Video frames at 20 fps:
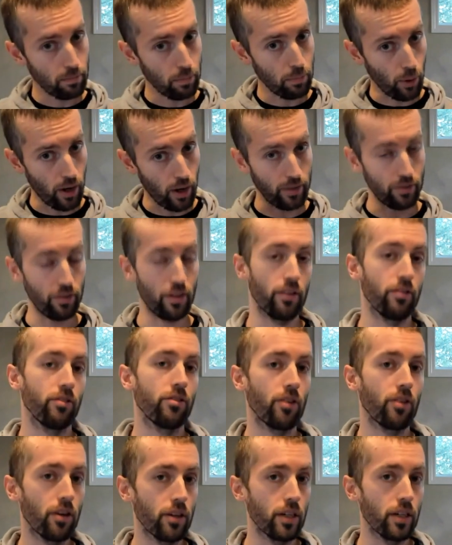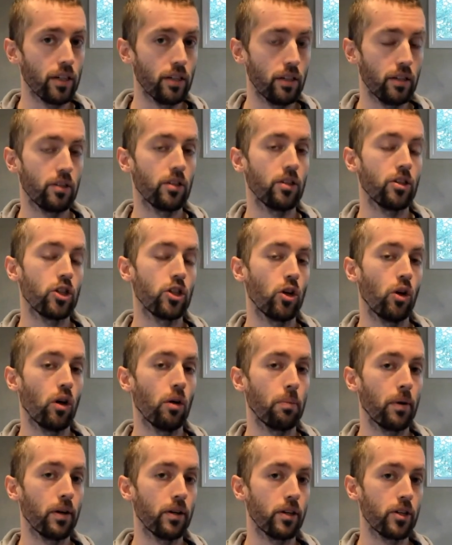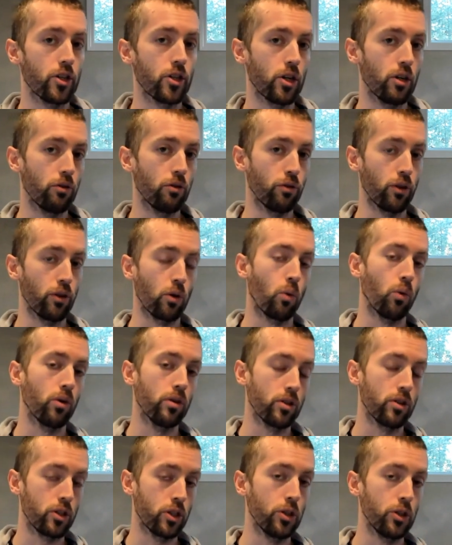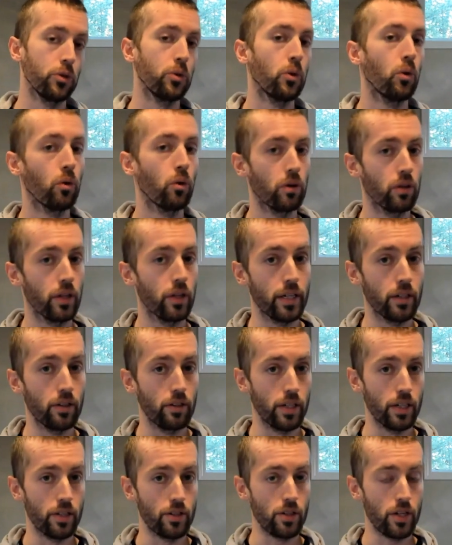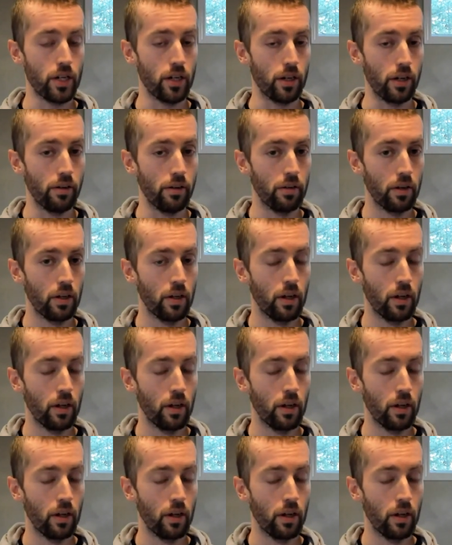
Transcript: process started to show up on our show for quarter two or later this year.